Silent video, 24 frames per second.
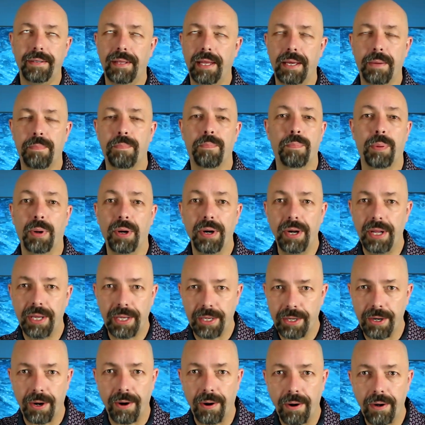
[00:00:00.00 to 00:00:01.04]
like burning
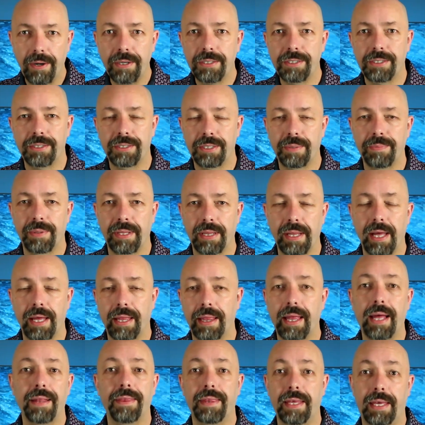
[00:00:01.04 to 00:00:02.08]
cars or something like
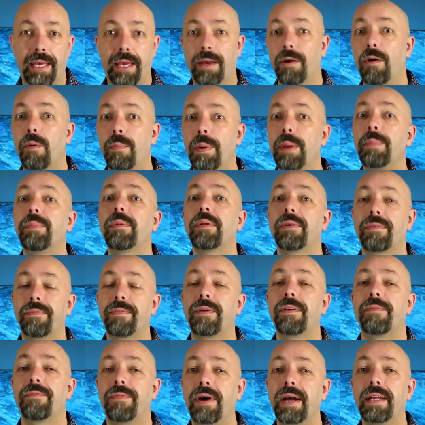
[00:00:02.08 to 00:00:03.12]
that, thinking, oh, people are
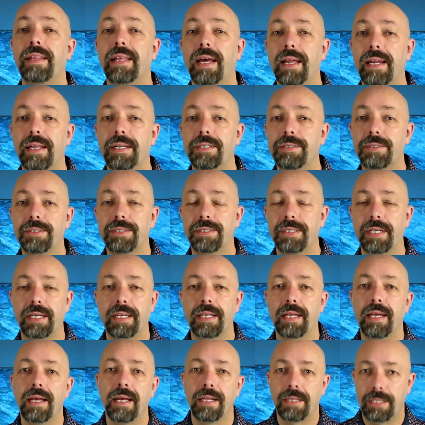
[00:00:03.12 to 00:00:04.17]
going to find that interesting,
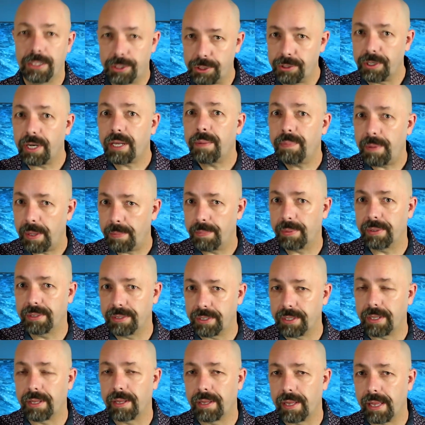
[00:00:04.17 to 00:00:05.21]
to trick people to
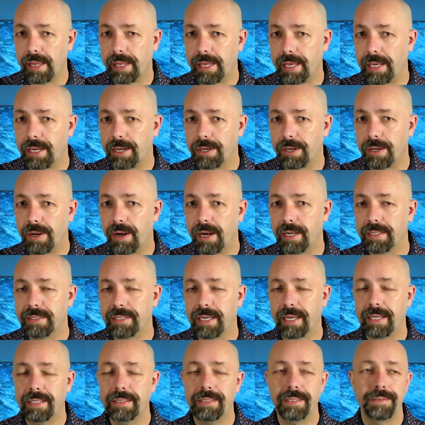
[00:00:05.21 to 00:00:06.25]
clicking your
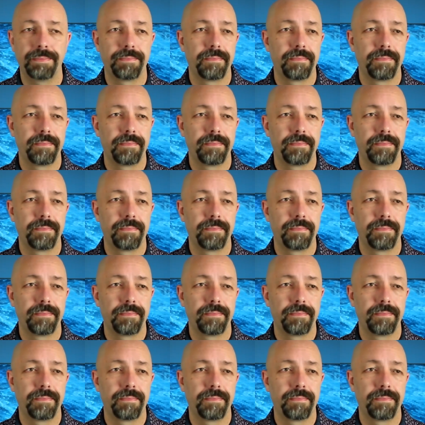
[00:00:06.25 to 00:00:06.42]
content.